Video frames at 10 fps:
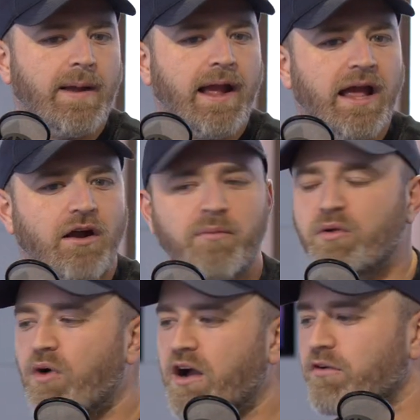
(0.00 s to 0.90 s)
and I'll be
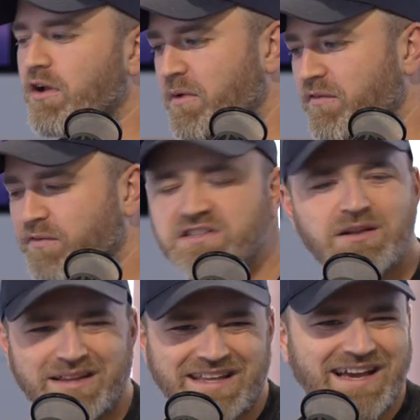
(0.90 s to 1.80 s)
walking around with my friends, and
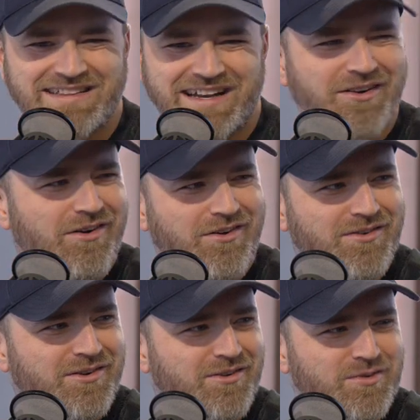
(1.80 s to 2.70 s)
I'm like, yeah, I did it all.
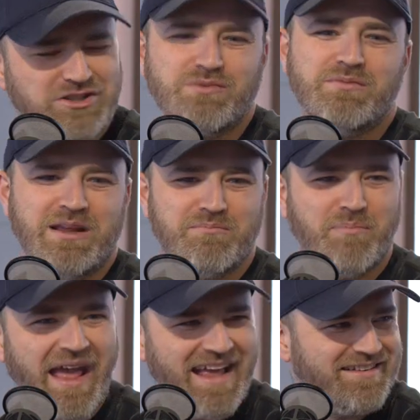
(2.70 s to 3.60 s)
What you mean,
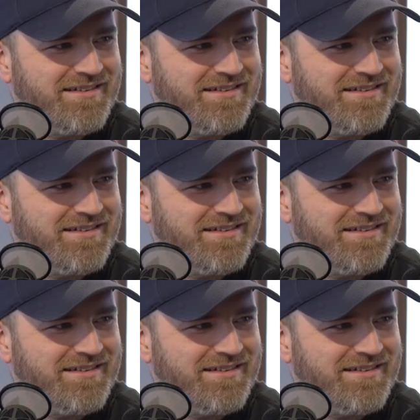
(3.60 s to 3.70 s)
ban?